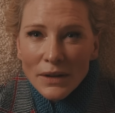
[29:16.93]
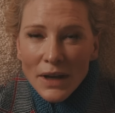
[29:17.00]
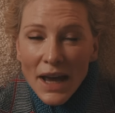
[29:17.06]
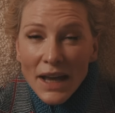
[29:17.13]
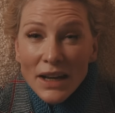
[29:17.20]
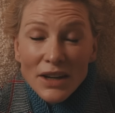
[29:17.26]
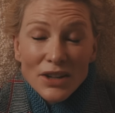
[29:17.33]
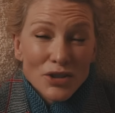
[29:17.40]

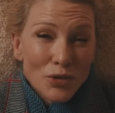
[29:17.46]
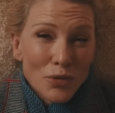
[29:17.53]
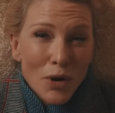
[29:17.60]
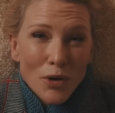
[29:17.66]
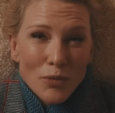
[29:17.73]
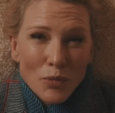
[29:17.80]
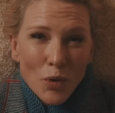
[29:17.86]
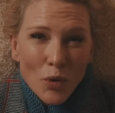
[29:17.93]
and I do
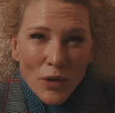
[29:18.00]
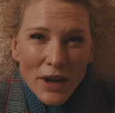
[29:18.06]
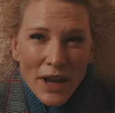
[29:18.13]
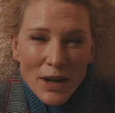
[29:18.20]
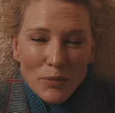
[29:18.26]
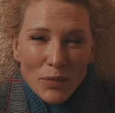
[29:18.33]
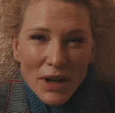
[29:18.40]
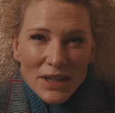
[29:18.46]
own more than
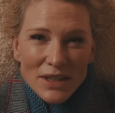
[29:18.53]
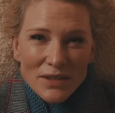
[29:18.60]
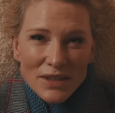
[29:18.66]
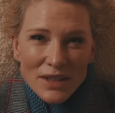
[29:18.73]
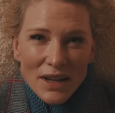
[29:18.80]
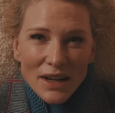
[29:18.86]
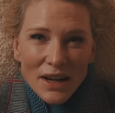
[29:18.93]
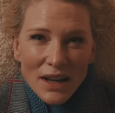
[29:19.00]
8 pairs of
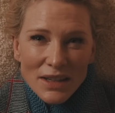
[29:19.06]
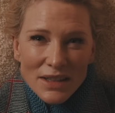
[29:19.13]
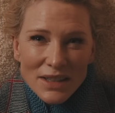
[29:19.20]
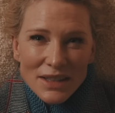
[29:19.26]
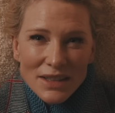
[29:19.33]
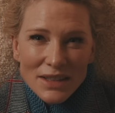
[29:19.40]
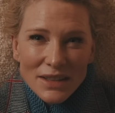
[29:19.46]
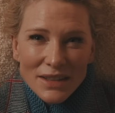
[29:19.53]
sunglasses.